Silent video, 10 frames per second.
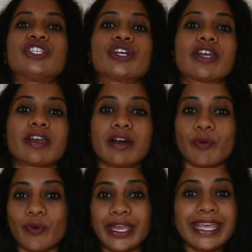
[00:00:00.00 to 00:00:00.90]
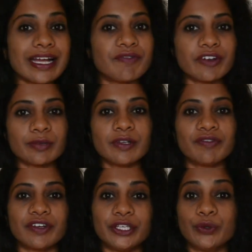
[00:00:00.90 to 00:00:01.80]
which are very
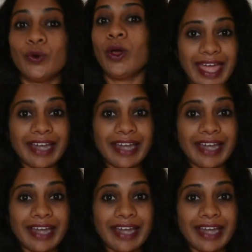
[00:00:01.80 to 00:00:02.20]
comfortable for you.